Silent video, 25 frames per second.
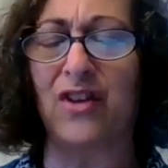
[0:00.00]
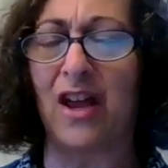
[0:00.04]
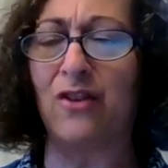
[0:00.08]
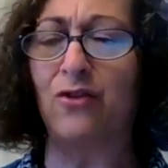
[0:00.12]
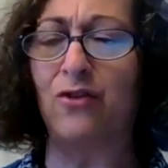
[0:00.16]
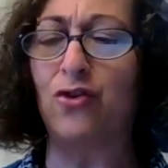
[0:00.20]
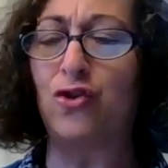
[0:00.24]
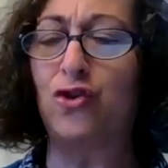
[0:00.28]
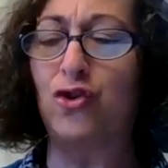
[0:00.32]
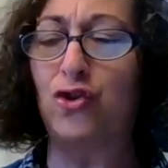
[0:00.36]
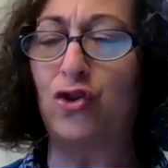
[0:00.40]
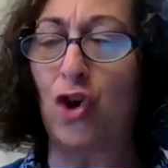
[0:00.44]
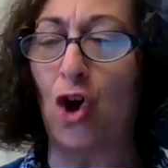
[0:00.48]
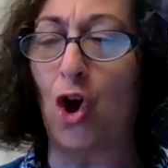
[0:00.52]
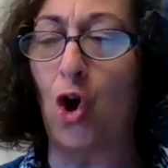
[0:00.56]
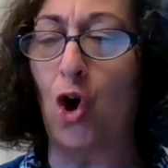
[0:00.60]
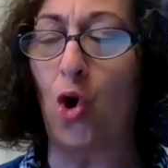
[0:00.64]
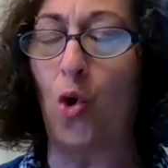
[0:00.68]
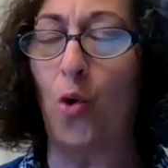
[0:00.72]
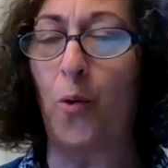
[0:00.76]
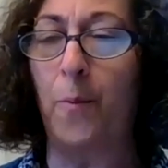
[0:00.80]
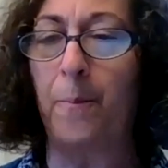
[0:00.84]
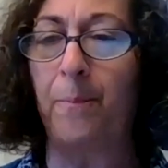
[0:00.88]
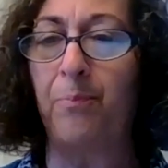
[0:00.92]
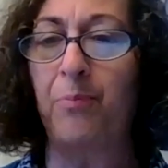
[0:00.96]
And
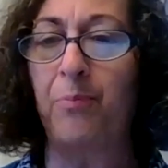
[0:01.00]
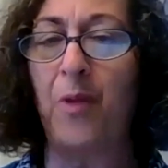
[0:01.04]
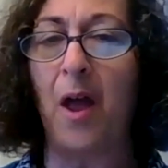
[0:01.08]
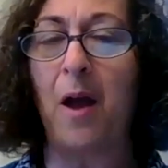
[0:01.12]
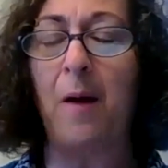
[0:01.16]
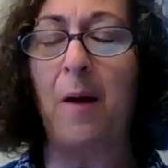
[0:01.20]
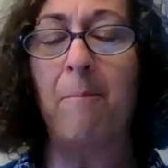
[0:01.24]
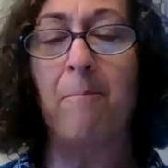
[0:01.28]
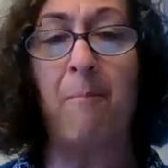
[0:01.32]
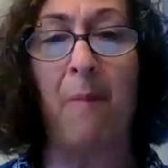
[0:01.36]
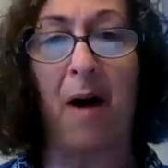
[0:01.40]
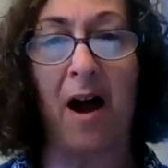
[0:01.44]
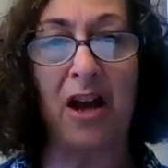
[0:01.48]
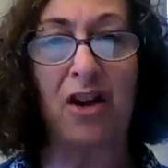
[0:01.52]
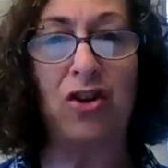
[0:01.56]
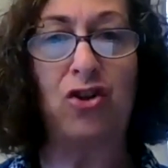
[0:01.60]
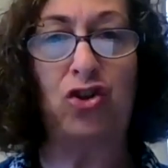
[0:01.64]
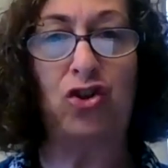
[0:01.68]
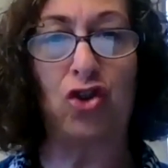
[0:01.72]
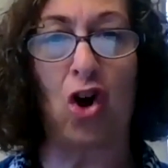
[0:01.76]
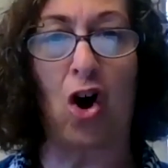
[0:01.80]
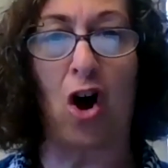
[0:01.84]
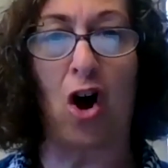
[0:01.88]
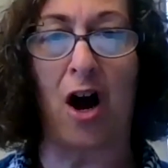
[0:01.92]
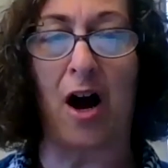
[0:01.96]
so, my
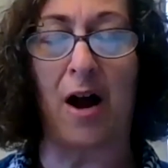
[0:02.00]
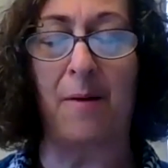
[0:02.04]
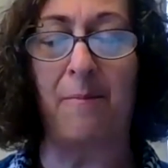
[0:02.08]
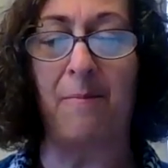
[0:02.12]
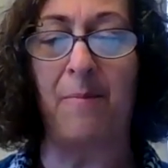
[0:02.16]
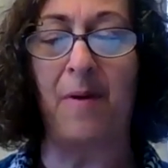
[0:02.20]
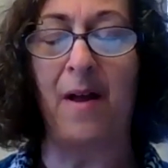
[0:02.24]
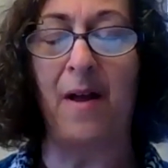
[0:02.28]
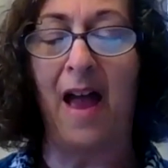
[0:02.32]
job